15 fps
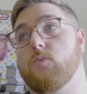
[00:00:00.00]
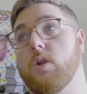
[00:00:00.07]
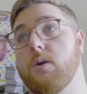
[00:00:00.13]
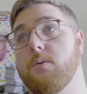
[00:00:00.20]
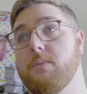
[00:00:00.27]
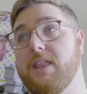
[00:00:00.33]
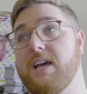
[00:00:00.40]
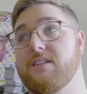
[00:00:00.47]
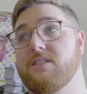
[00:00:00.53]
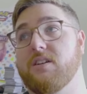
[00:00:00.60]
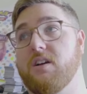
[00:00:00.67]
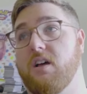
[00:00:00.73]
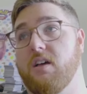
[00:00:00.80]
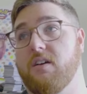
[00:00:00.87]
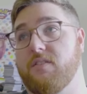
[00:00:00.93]
But that took
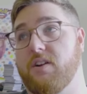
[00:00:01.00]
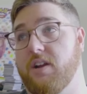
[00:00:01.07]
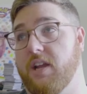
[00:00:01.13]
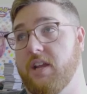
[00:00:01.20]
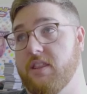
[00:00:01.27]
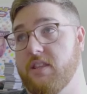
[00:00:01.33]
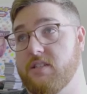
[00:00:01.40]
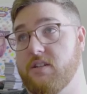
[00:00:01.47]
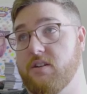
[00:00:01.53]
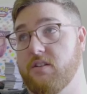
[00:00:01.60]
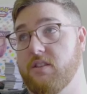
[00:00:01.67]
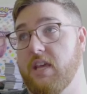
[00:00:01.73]
all of their ink this turn.